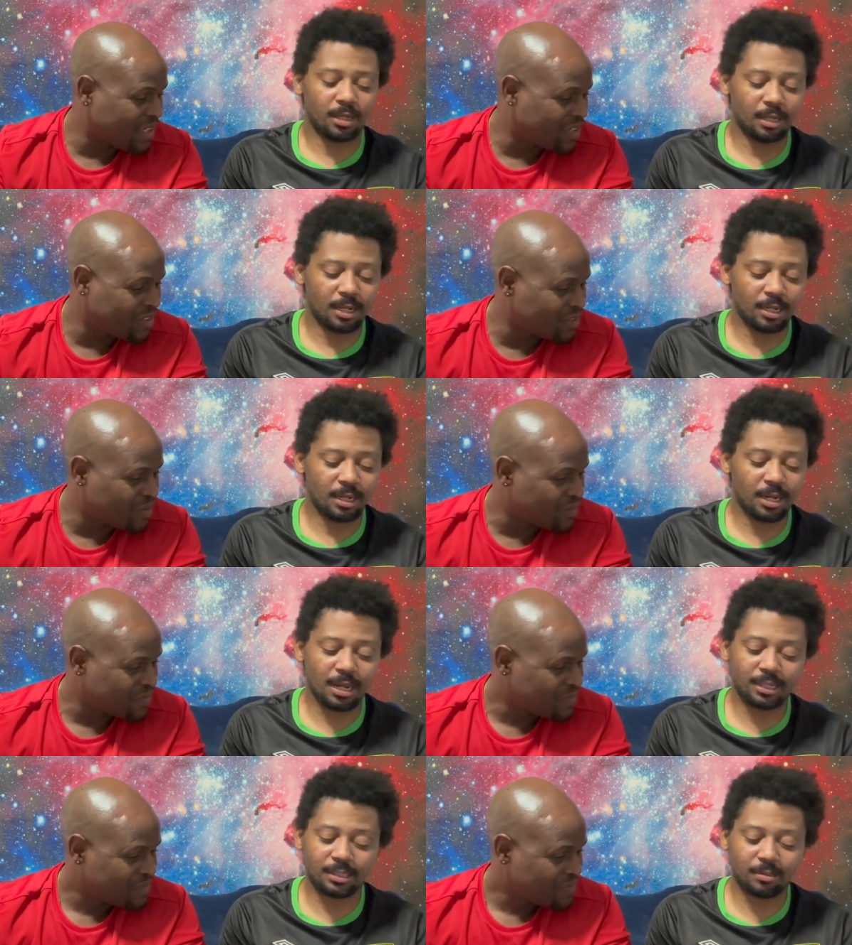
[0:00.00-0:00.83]
Speaker 1: And then the
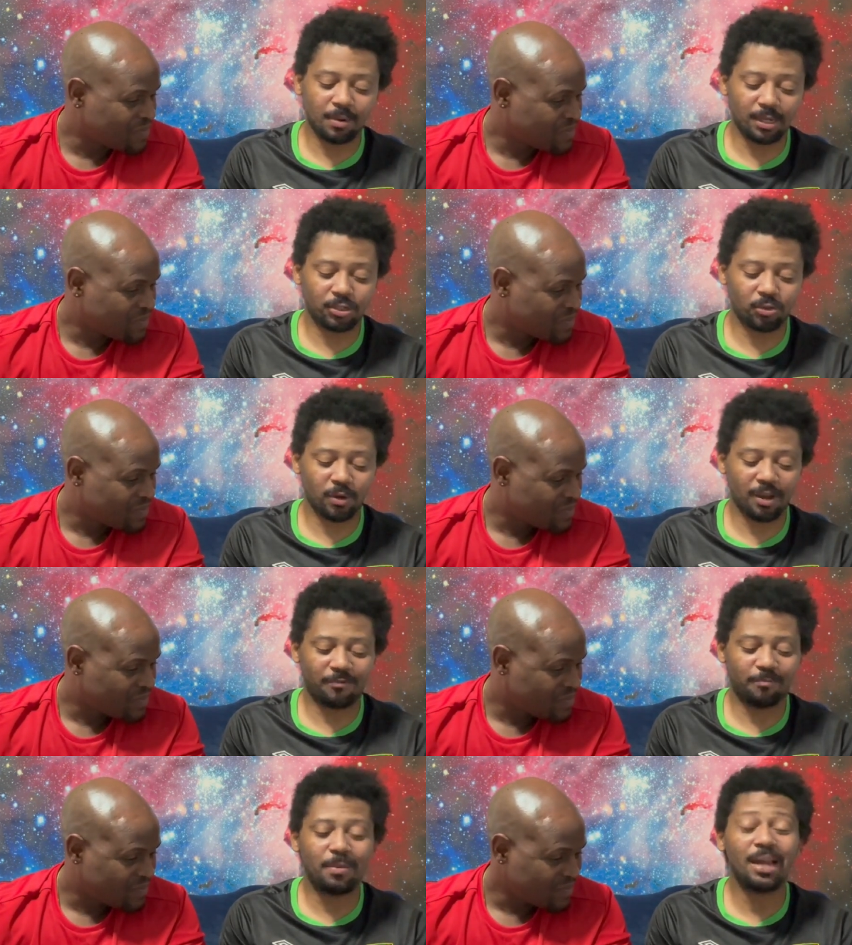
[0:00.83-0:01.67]
next match we
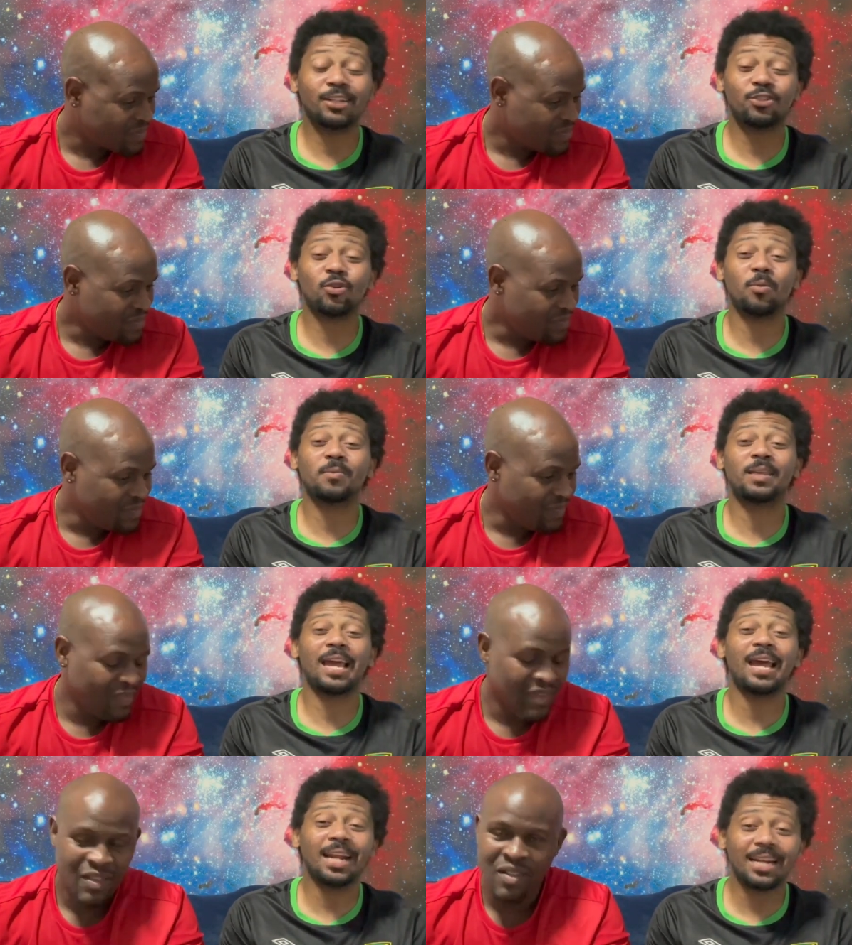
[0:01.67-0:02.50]
have Belgium,
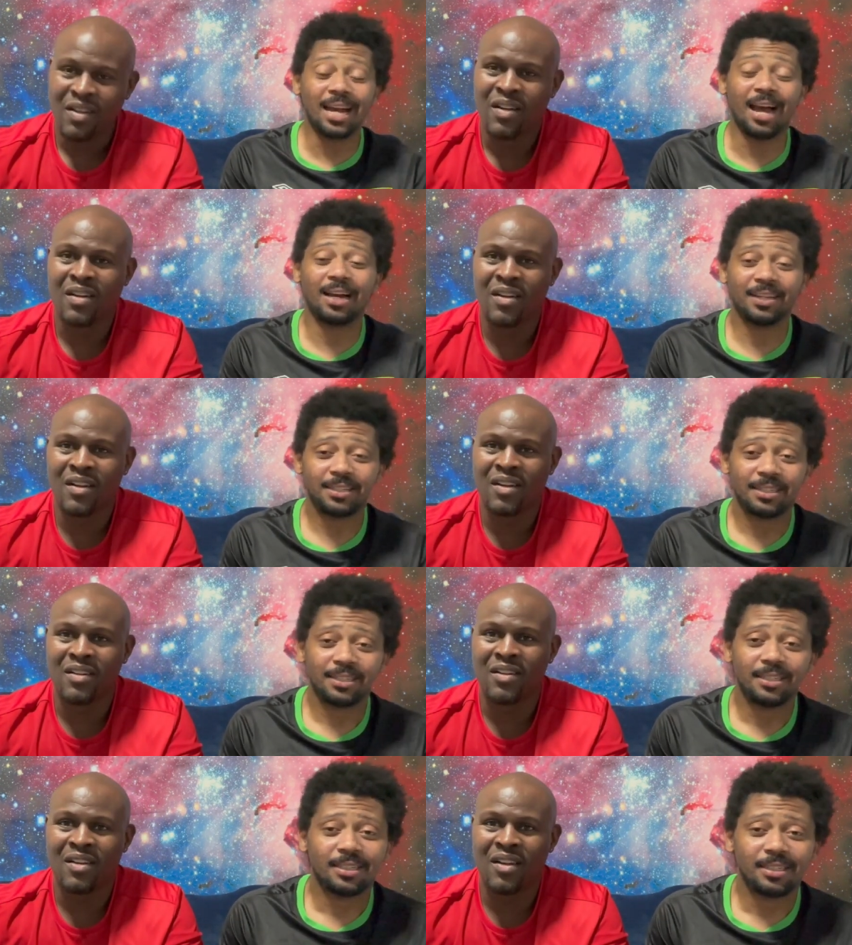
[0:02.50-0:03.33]
Speaker 2: Canada. Ah, oh,
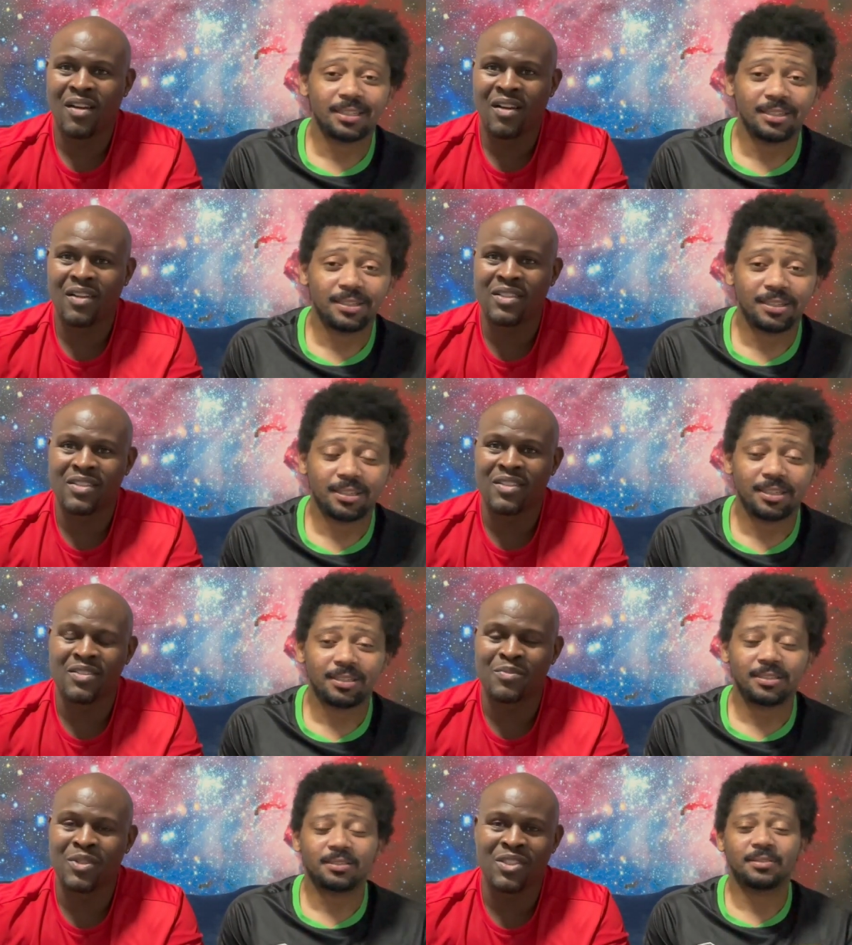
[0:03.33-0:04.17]
locks.
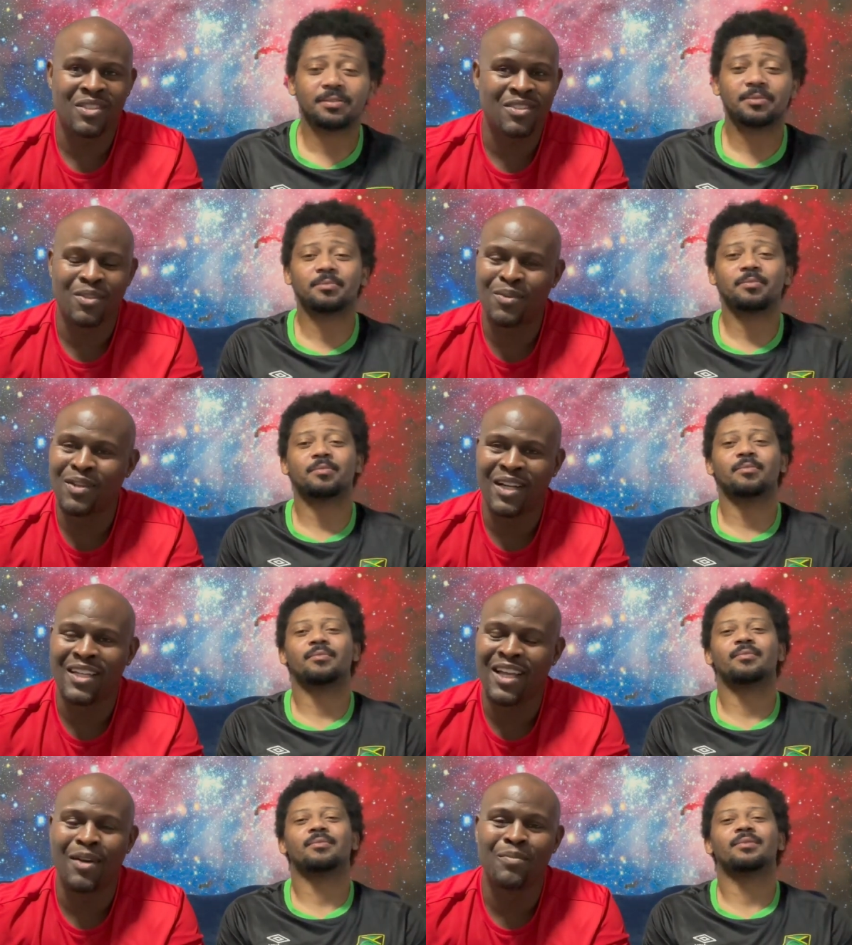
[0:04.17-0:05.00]
As much as oh, I
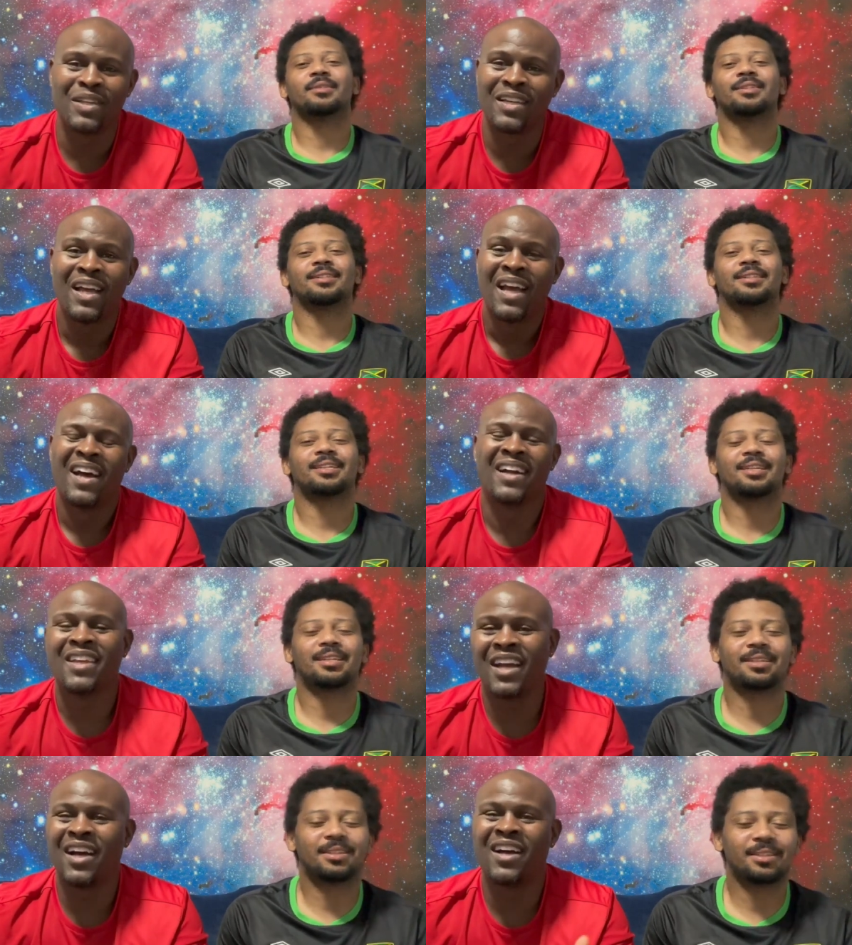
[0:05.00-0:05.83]
can't be, I
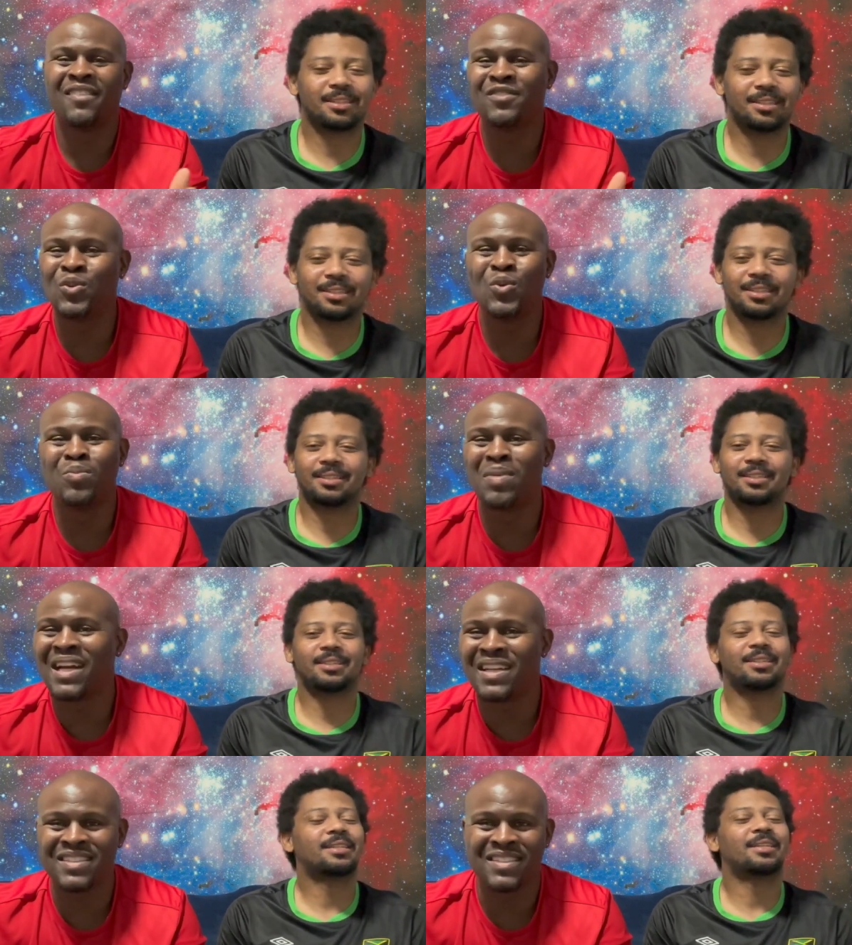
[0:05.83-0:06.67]
can't have two
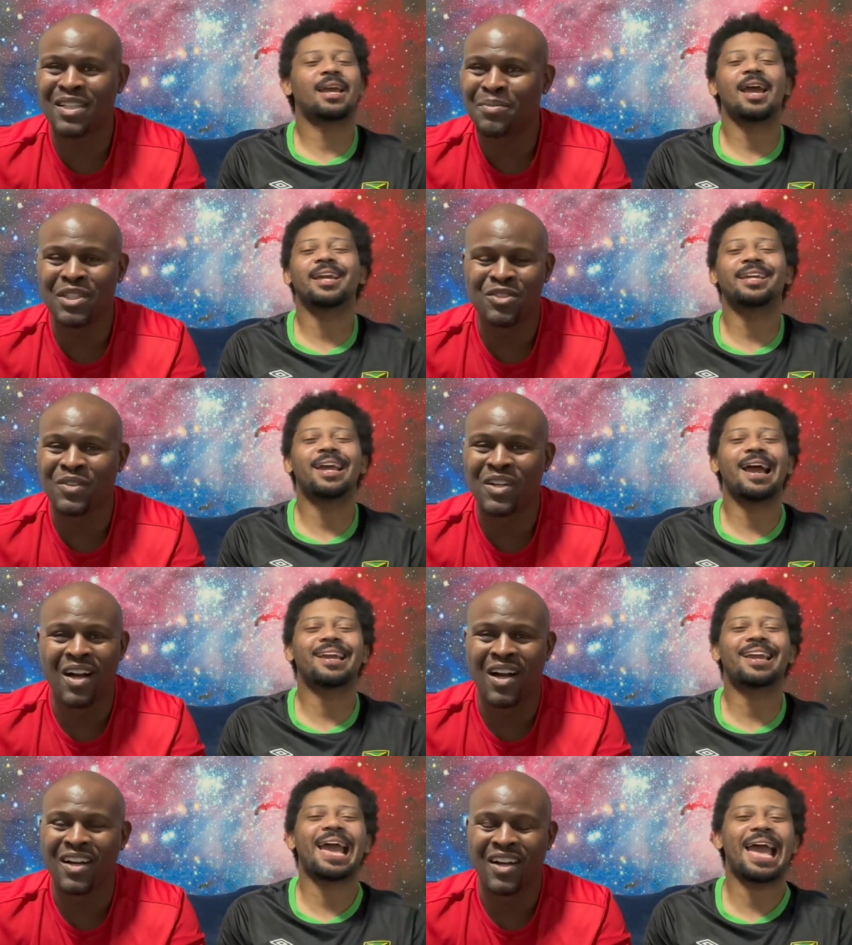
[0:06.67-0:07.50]
bias segments for
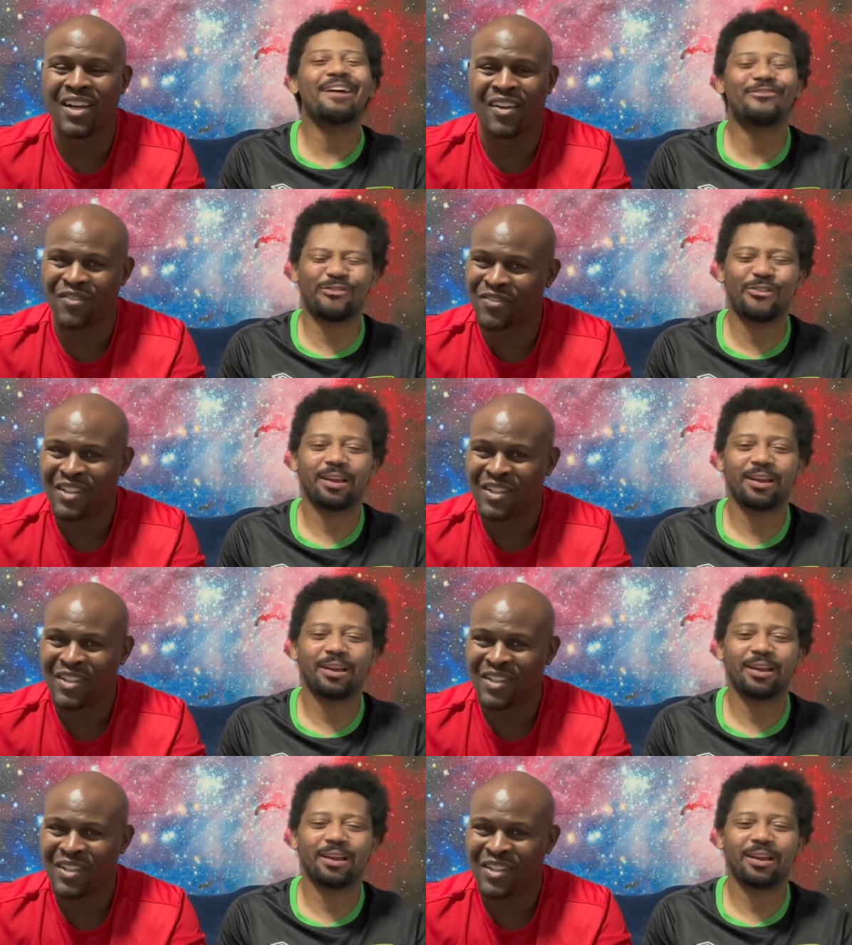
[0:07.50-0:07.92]
Concacaf.